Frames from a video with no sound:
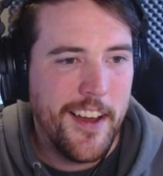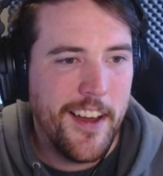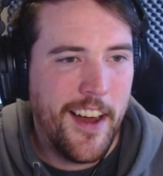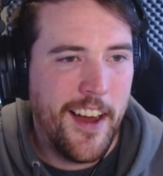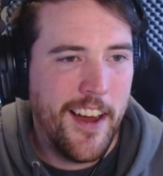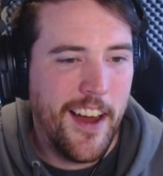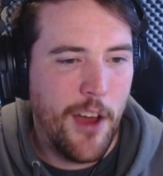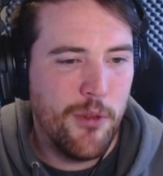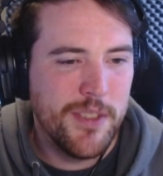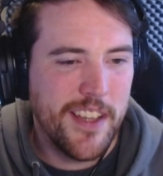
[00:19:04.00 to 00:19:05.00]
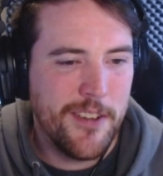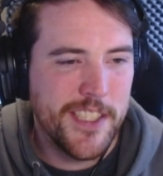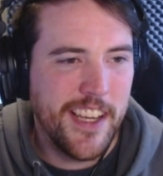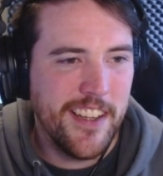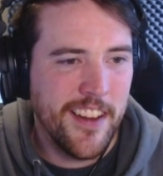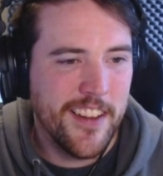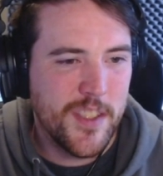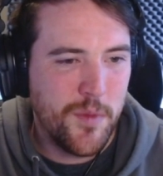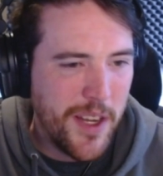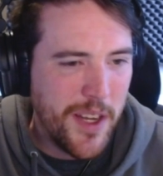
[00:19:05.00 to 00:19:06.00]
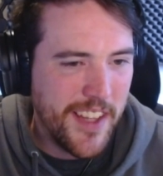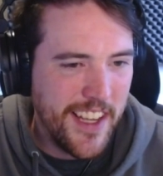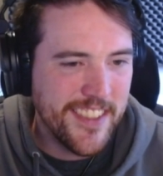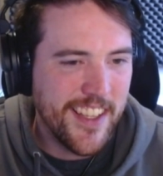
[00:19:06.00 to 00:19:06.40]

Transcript: I was getting in the swing of things.